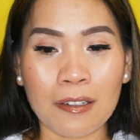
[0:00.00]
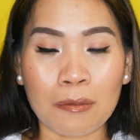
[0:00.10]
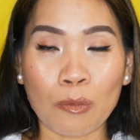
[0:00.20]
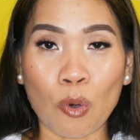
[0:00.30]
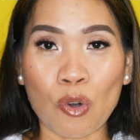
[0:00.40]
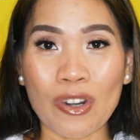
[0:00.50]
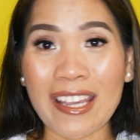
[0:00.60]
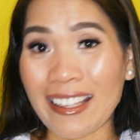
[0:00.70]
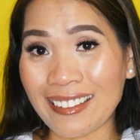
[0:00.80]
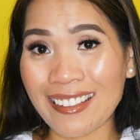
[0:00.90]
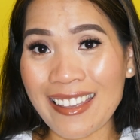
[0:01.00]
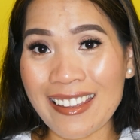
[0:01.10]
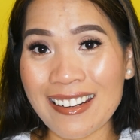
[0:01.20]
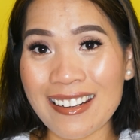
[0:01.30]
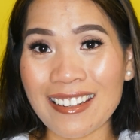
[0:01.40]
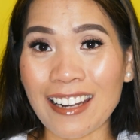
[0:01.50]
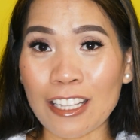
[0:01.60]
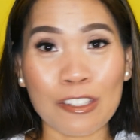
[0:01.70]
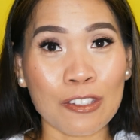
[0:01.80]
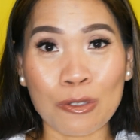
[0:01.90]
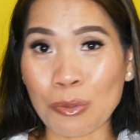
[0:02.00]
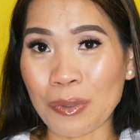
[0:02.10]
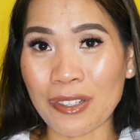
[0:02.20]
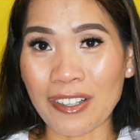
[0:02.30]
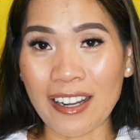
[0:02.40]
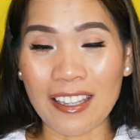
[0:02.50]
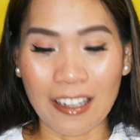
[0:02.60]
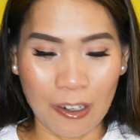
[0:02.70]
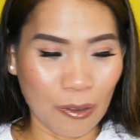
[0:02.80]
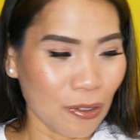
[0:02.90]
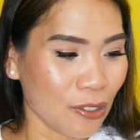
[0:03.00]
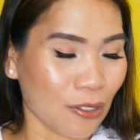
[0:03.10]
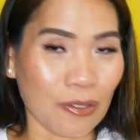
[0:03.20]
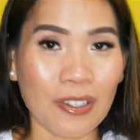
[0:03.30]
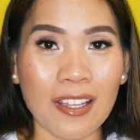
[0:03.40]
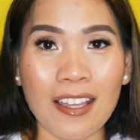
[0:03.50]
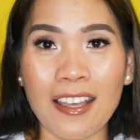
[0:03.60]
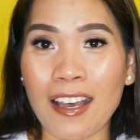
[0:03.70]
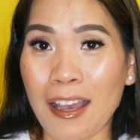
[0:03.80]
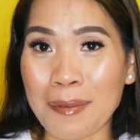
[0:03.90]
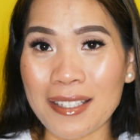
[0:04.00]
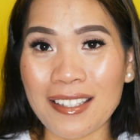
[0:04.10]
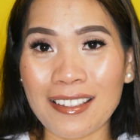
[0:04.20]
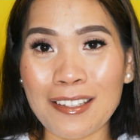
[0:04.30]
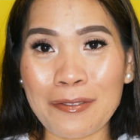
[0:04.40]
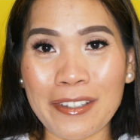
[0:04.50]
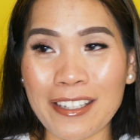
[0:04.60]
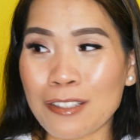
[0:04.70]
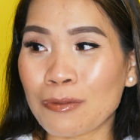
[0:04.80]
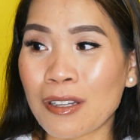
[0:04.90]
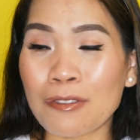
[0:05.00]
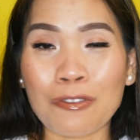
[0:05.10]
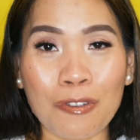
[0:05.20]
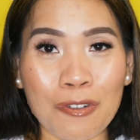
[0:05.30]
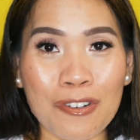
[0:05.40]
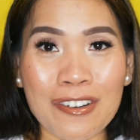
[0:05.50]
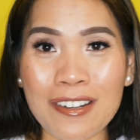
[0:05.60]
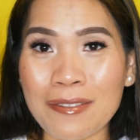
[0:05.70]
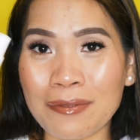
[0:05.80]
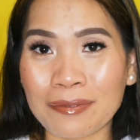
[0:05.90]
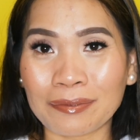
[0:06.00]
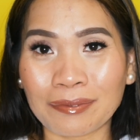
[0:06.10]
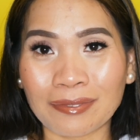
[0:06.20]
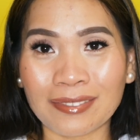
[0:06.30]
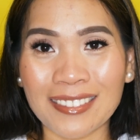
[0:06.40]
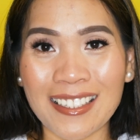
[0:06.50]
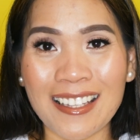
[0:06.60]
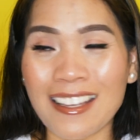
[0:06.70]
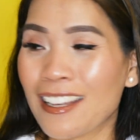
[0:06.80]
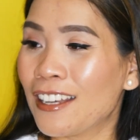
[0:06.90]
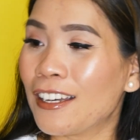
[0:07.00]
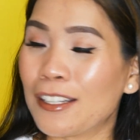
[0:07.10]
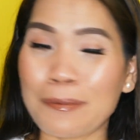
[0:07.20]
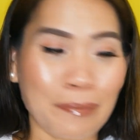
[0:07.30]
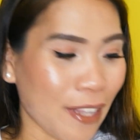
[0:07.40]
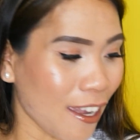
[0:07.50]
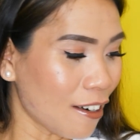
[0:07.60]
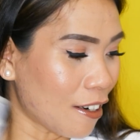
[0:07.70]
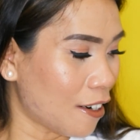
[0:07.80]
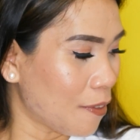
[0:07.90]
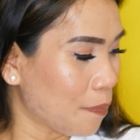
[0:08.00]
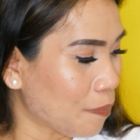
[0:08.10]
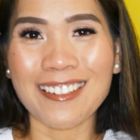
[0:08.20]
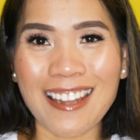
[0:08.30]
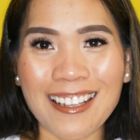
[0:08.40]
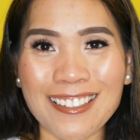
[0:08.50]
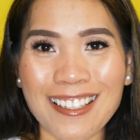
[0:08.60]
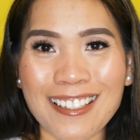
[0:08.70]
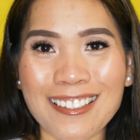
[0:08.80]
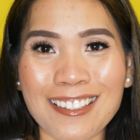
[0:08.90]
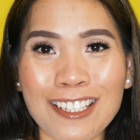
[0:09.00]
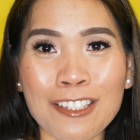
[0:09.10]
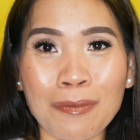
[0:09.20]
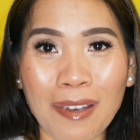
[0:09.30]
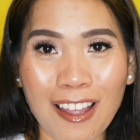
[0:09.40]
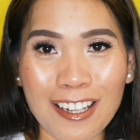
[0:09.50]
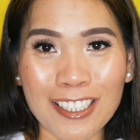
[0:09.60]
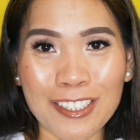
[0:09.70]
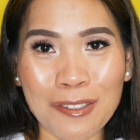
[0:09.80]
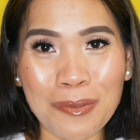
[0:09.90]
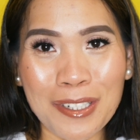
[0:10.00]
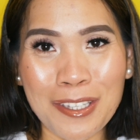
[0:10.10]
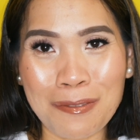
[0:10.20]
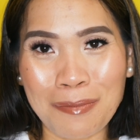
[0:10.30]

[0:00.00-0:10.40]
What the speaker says: more healthier, not super dry at all. So I'm excited with this one for hair. Next is this blush. Super cute